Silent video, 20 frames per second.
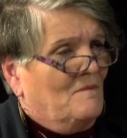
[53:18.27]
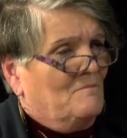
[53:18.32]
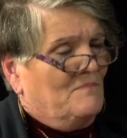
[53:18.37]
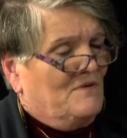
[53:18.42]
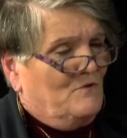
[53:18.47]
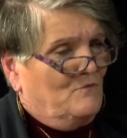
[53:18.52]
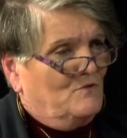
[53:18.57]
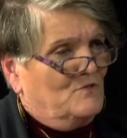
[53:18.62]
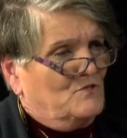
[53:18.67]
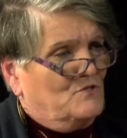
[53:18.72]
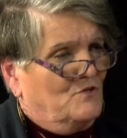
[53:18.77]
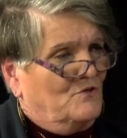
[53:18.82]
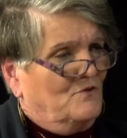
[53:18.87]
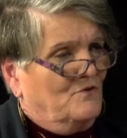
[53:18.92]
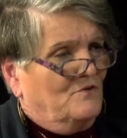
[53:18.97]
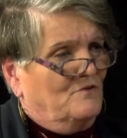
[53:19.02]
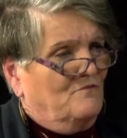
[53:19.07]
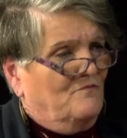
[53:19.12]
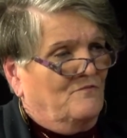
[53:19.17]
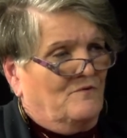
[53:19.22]
be
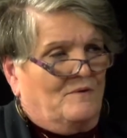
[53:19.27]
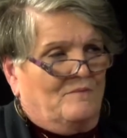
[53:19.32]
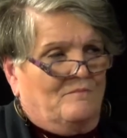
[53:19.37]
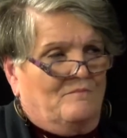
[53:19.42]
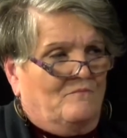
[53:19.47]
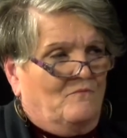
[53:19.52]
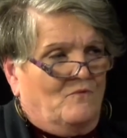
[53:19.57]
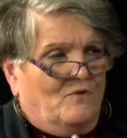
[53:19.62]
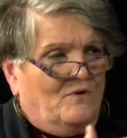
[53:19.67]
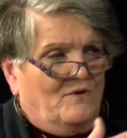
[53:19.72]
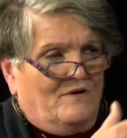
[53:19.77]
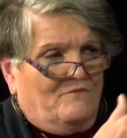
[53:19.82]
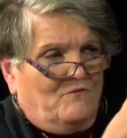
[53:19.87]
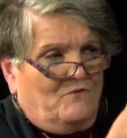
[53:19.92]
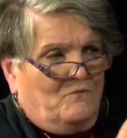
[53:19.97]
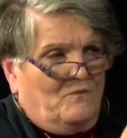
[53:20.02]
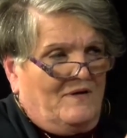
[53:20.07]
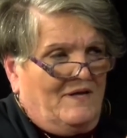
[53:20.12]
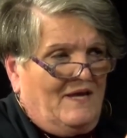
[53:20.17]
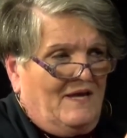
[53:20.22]
returned from
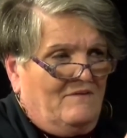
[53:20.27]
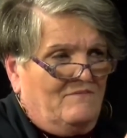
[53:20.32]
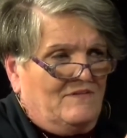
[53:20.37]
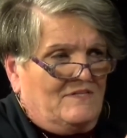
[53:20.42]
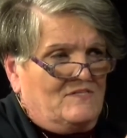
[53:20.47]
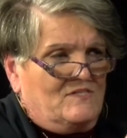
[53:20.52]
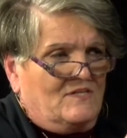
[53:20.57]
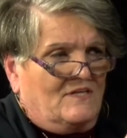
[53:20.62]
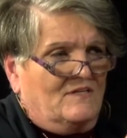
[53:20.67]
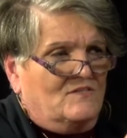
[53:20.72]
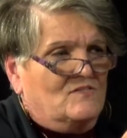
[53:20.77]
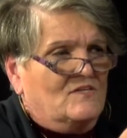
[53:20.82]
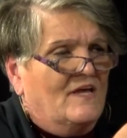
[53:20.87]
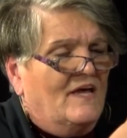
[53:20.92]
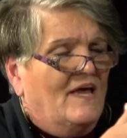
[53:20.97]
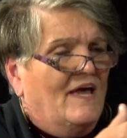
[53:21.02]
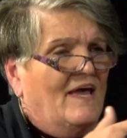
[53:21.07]
wherever we have these kids.